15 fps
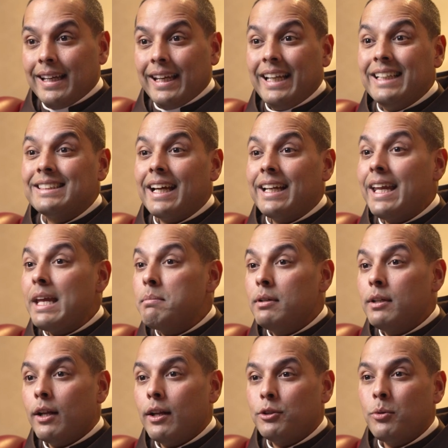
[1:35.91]
is
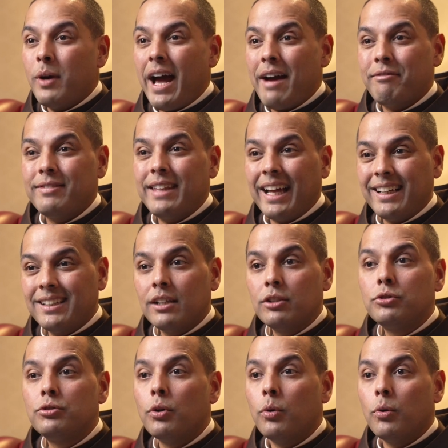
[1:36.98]
unable to have that
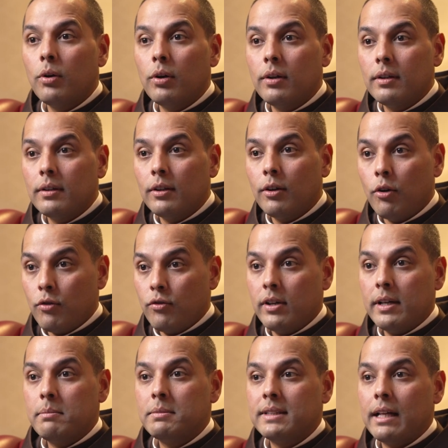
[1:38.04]
control over
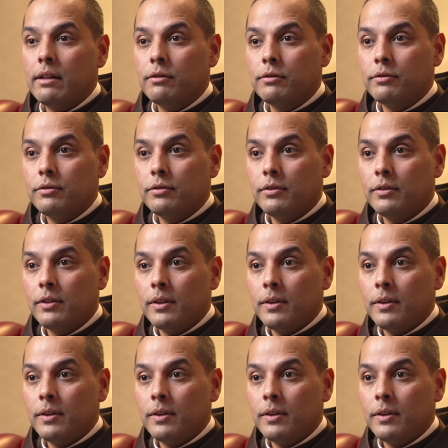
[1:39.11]
himself.